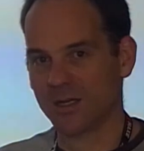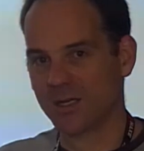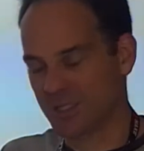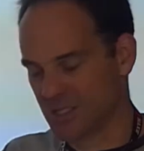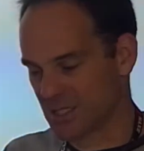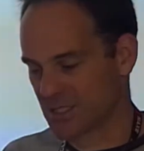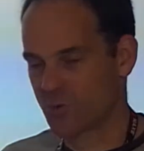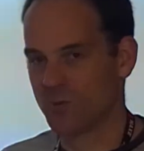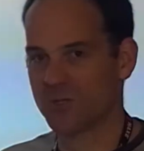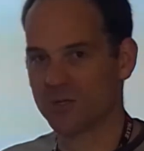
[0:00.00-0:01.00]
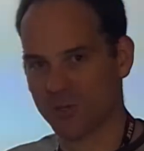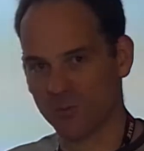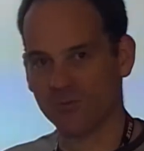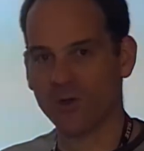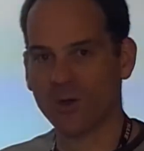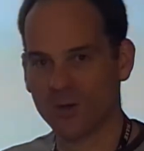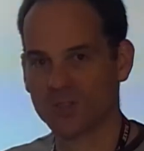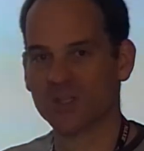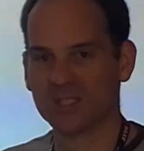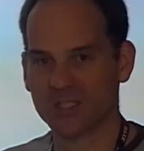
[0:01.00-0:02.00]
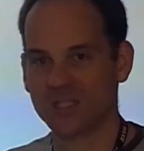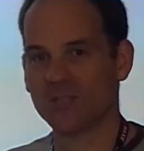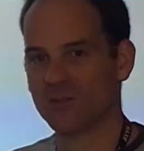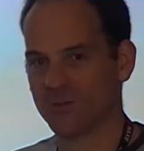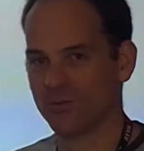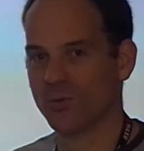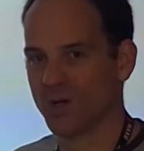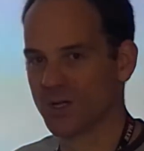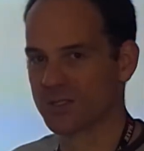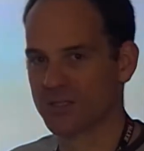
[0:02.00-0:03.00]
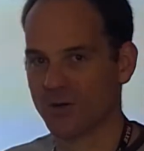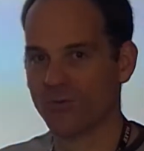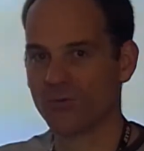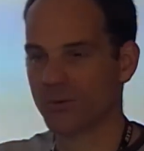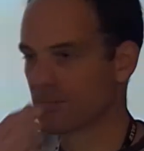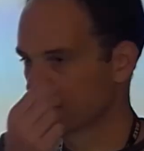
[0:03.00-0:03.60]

can just script on top of those, so it doesn't need to do the full work itself.